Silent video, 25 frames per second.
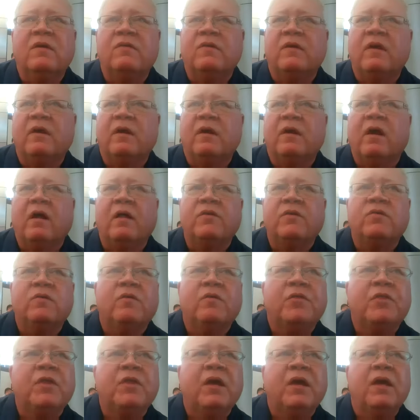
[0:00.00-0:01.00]
it a
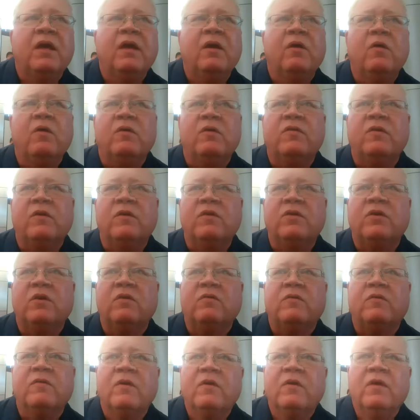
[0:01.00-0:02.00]
cultural thing, or is it
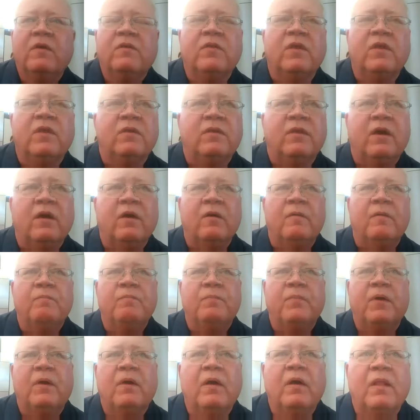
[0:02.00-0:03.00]
just that there
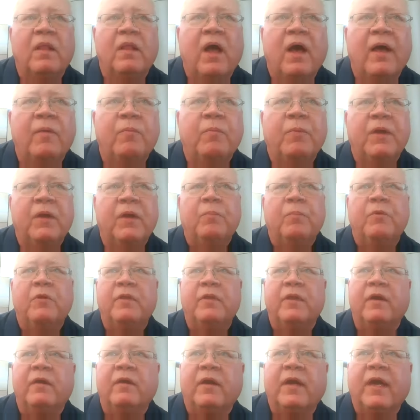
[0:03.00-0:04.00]
are a lot of
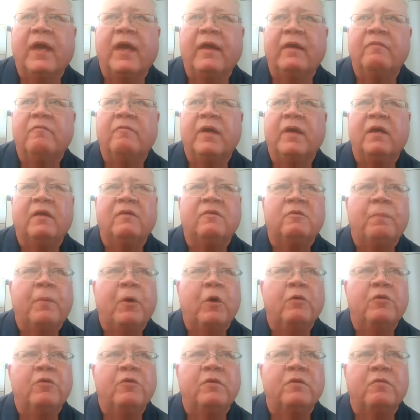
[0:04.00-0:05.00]
people that are getting
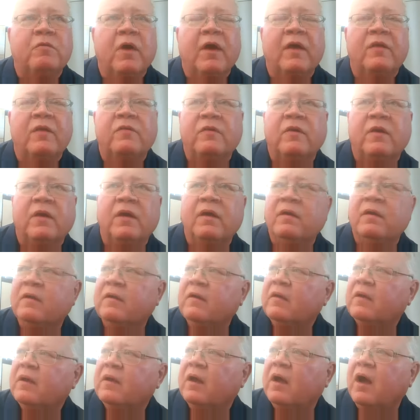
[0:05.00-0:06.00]
exposed to wrestling
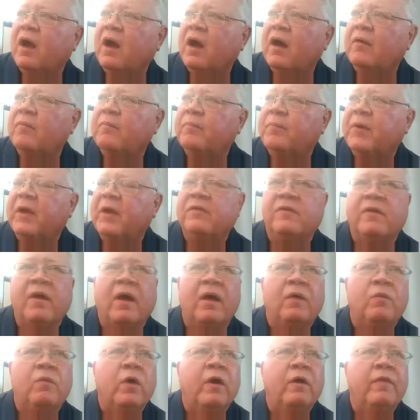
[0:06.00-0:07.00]
based
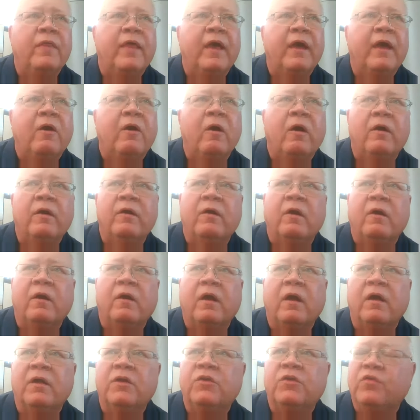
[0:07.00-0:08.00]
on where they are in our
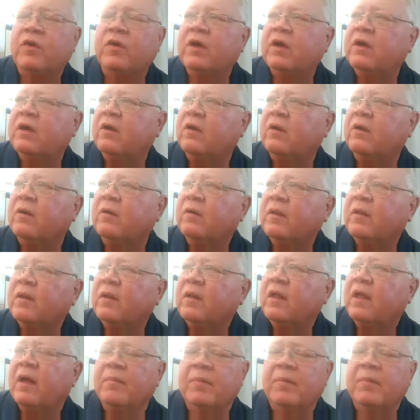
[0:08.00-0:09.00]
country? Or,
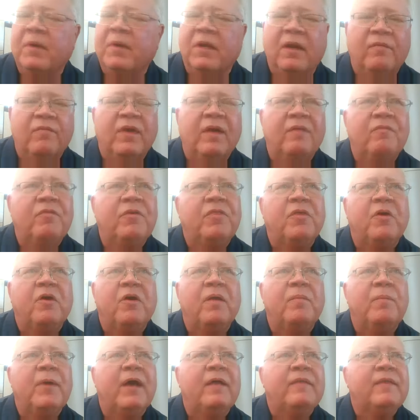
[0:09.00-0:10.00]
I mean, have you ever
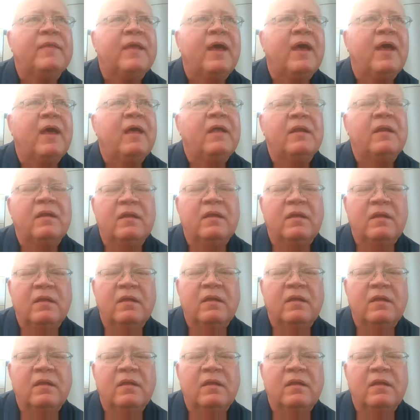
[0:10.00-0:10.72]
thought about that?